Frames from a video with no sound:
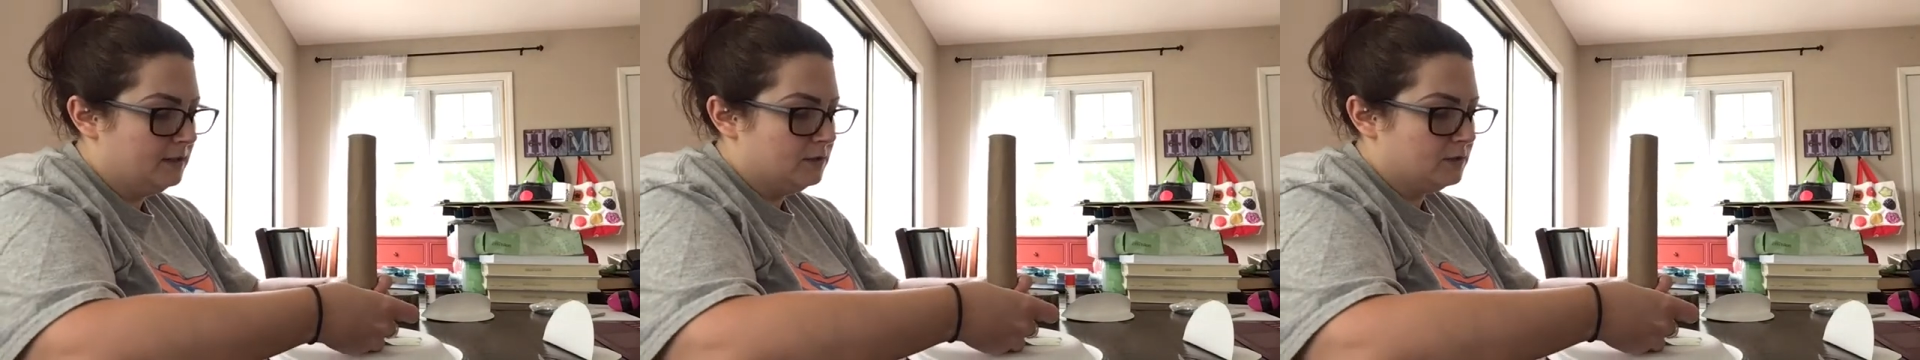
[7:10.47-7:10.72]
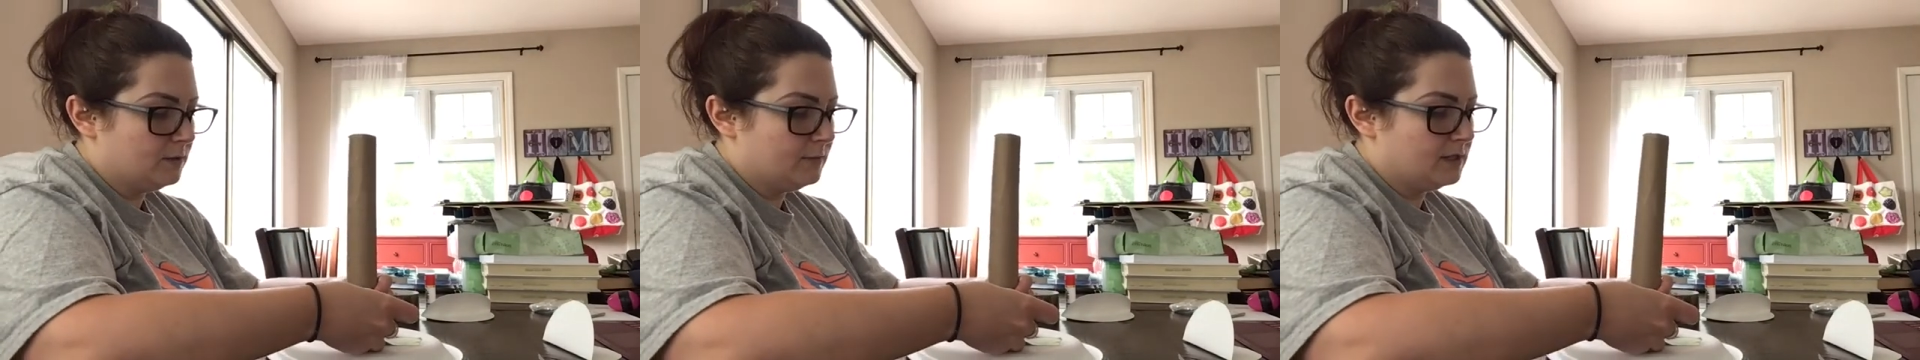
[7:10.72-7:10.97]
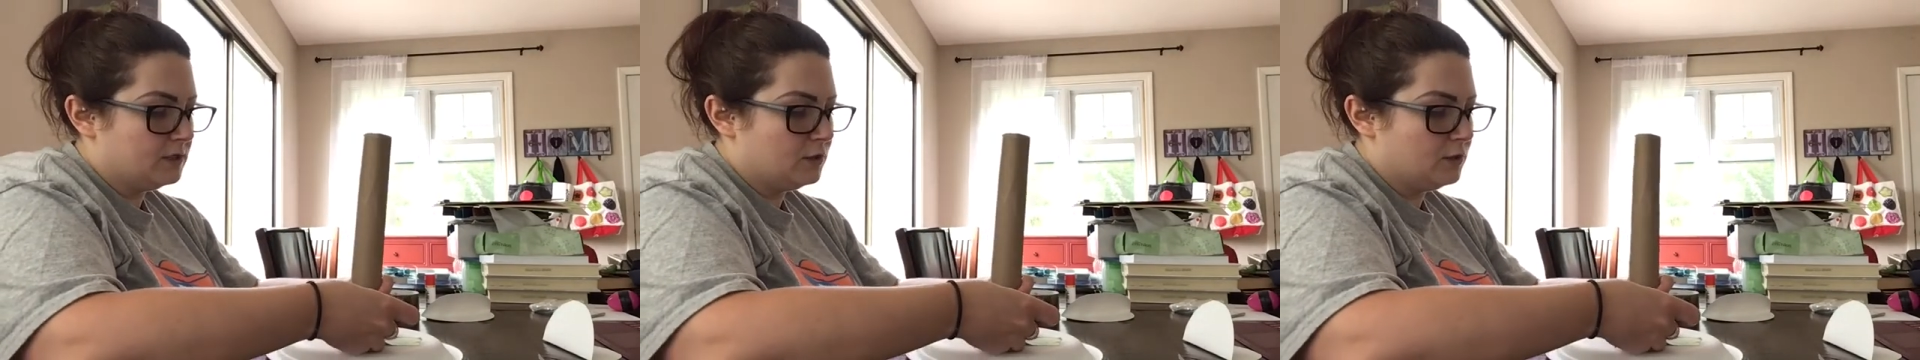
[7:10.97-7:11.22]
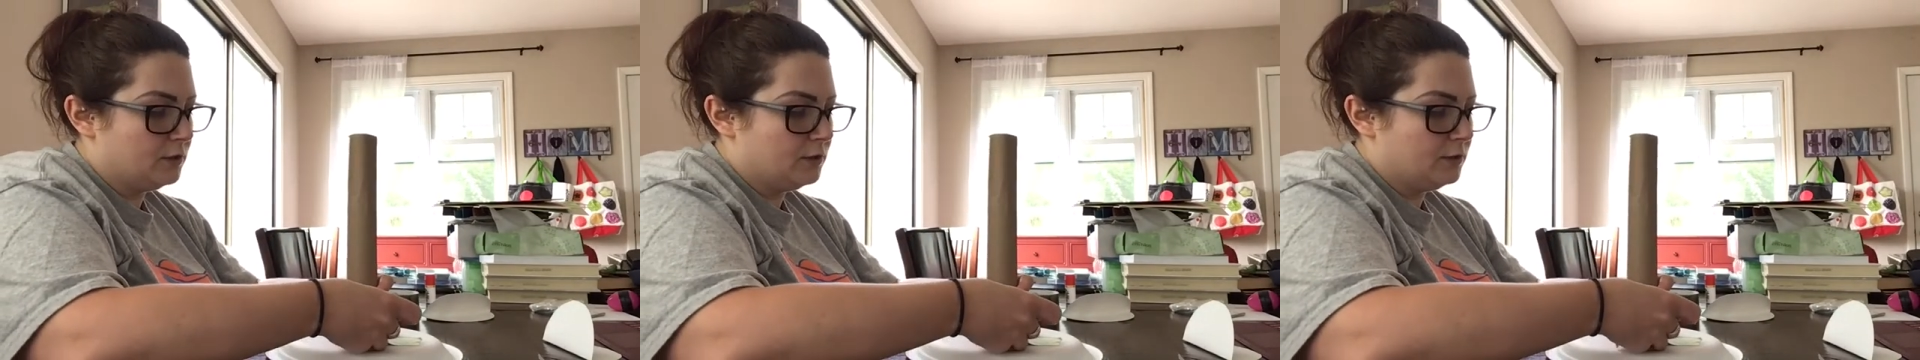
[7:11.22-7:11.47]
So I'm going to
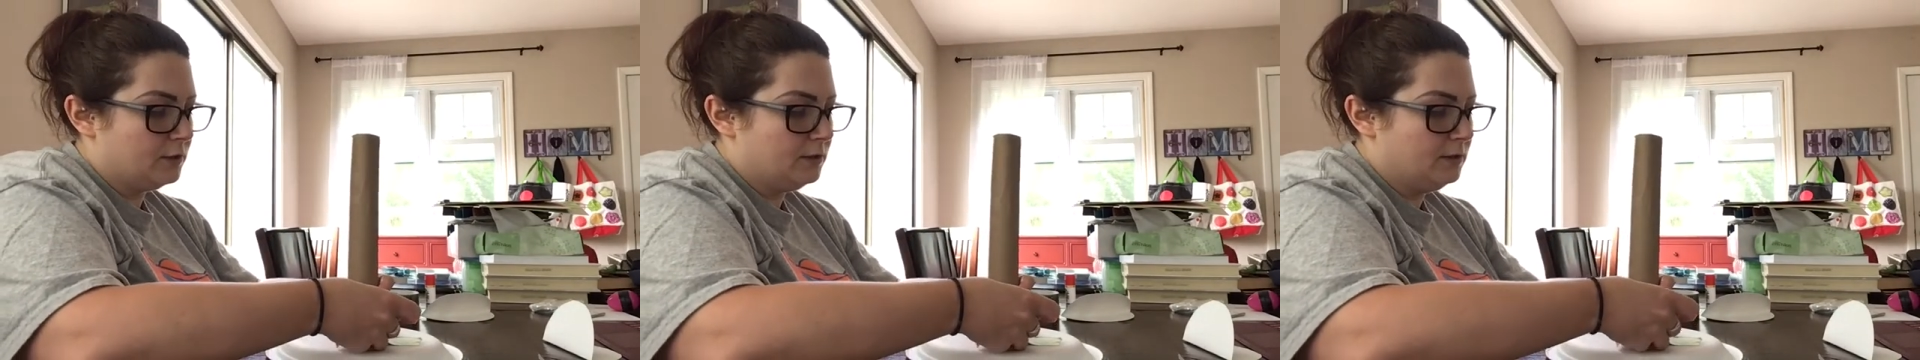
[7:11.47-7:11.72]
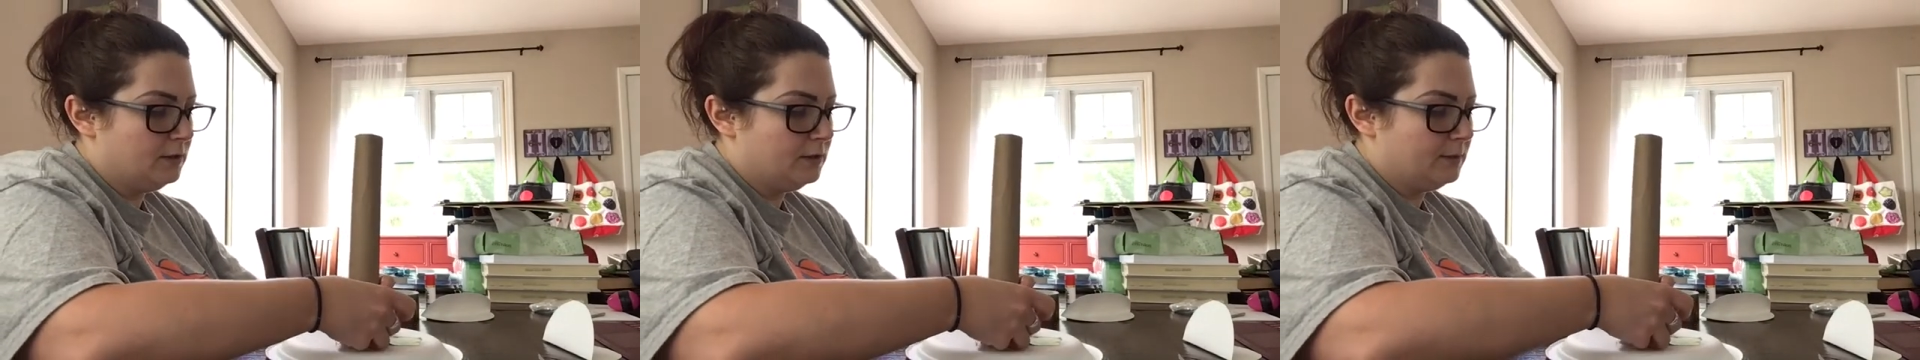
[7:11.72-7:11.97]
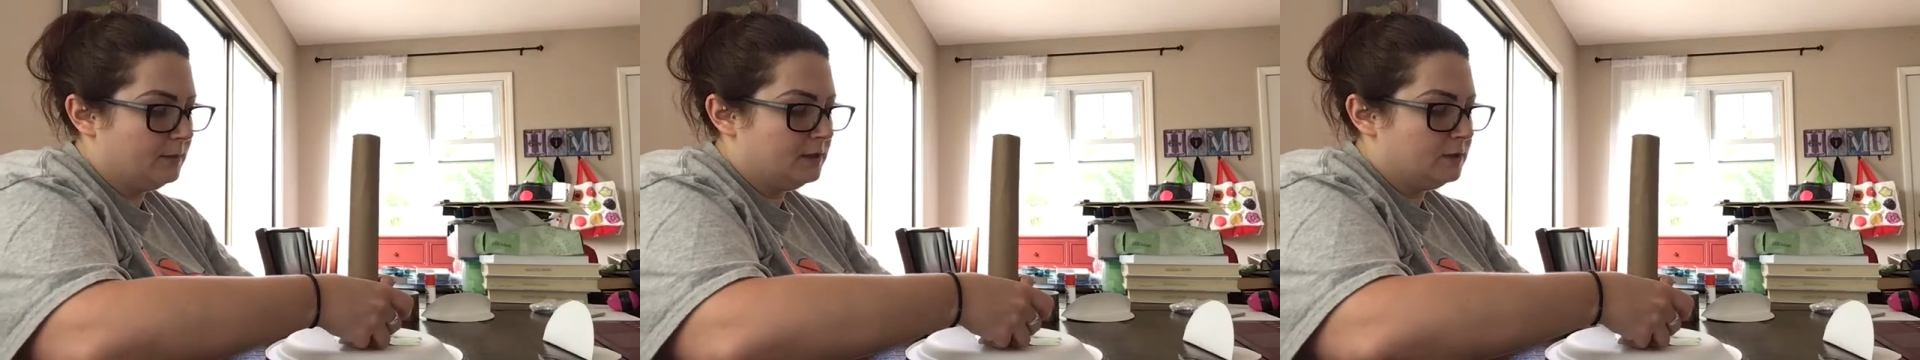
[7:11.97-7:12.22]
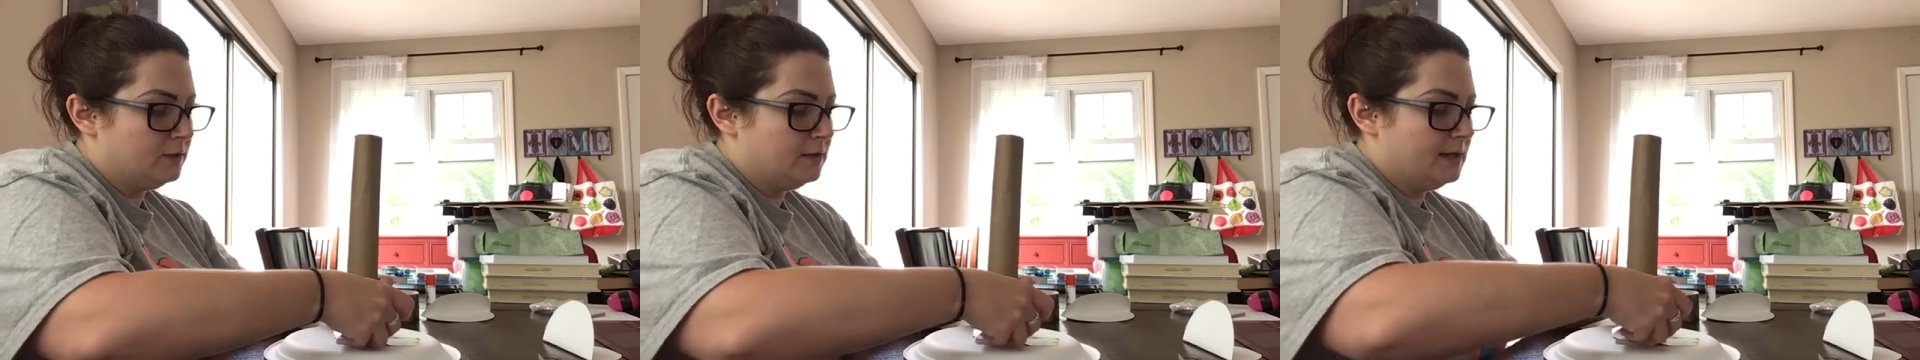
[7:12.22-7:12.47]
turn, I'm going
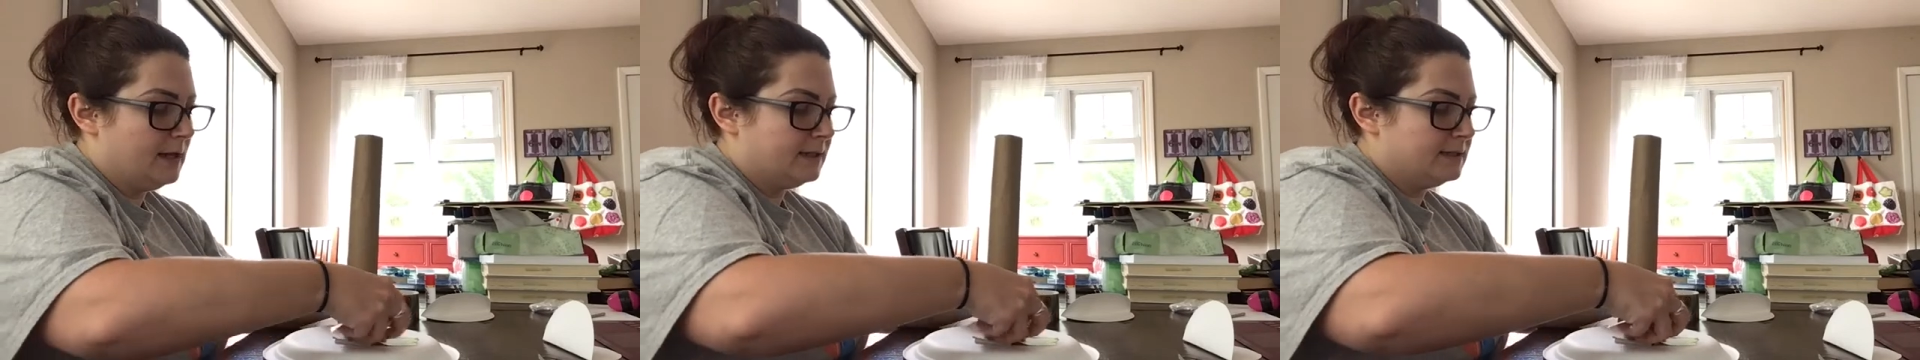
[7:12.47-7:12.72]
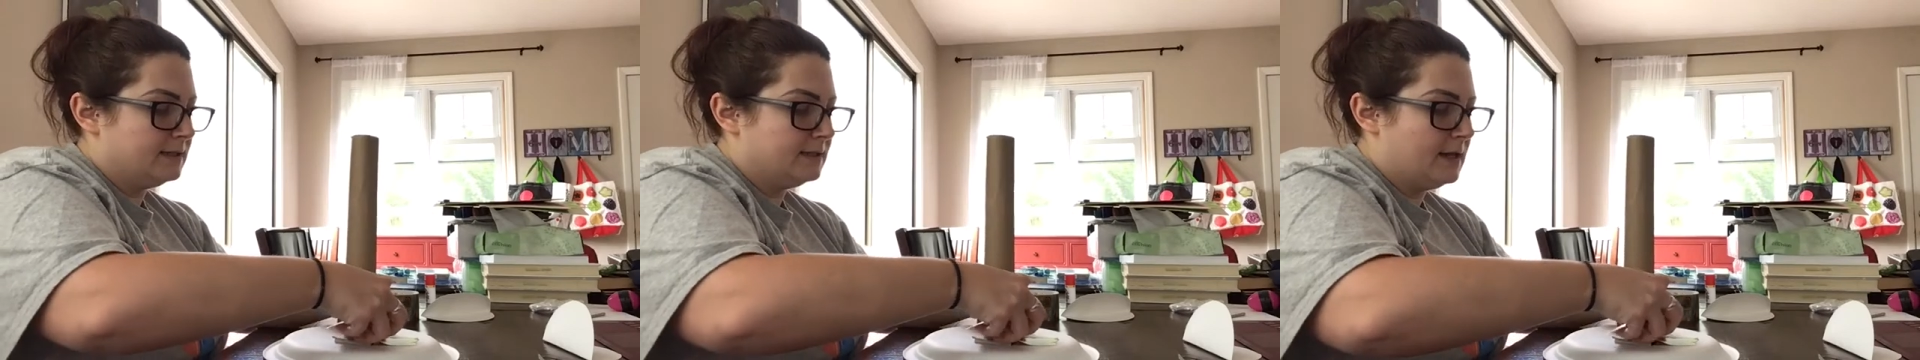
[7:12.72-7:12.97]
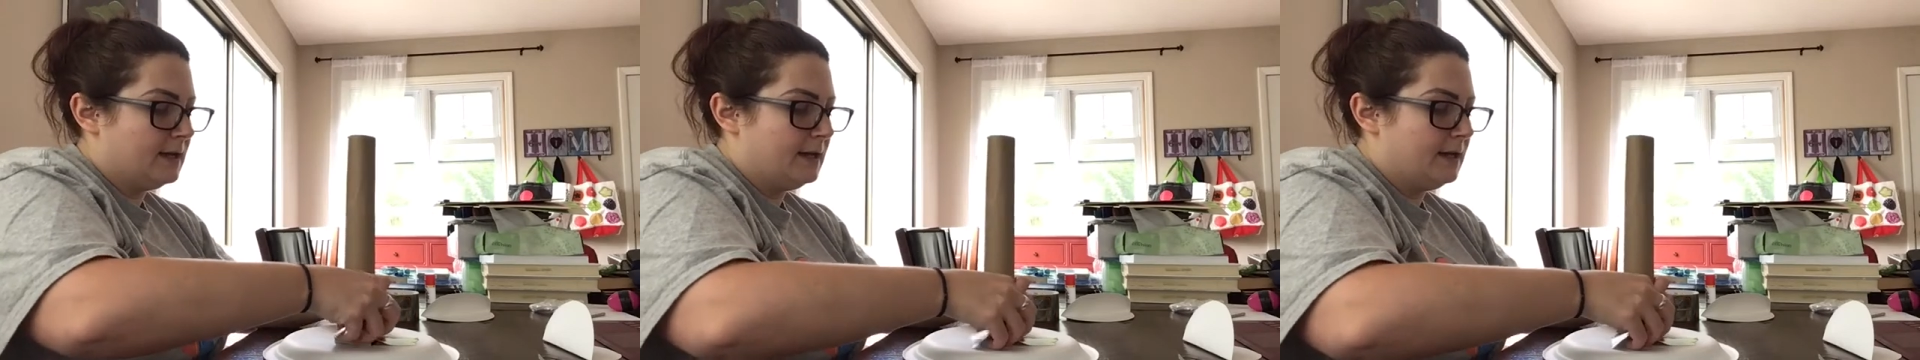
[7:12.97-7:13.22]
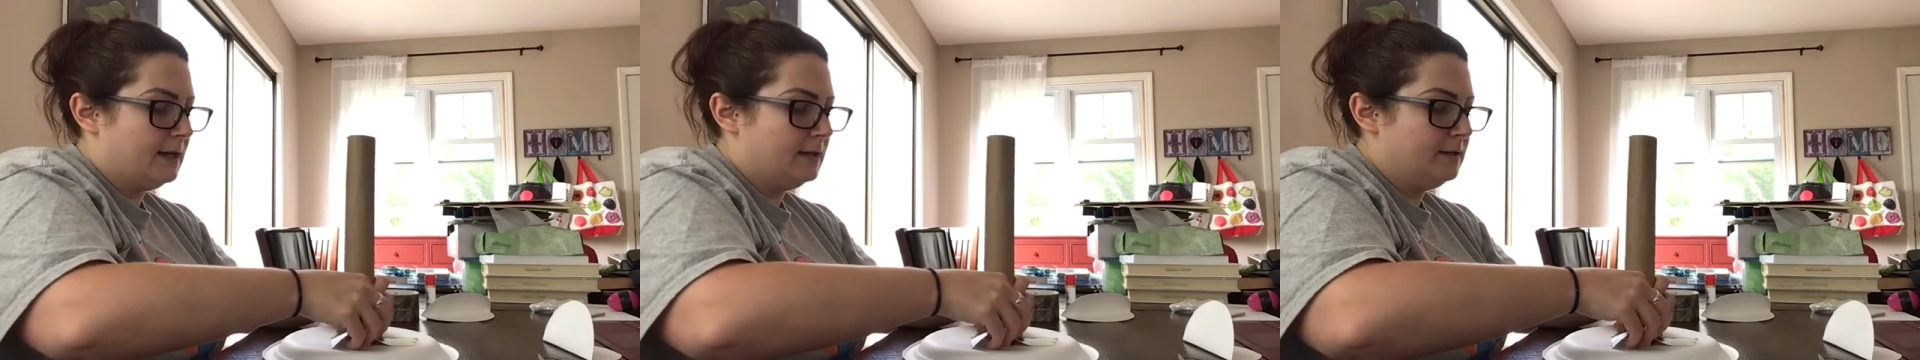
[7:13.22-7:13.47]
to do the next
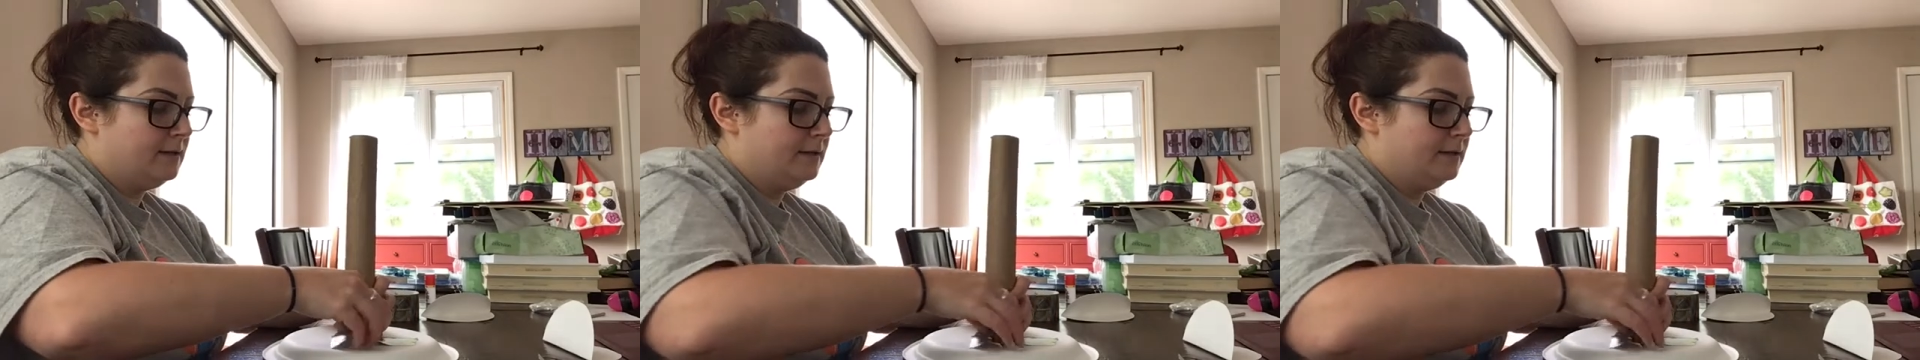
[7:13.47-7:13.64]
side.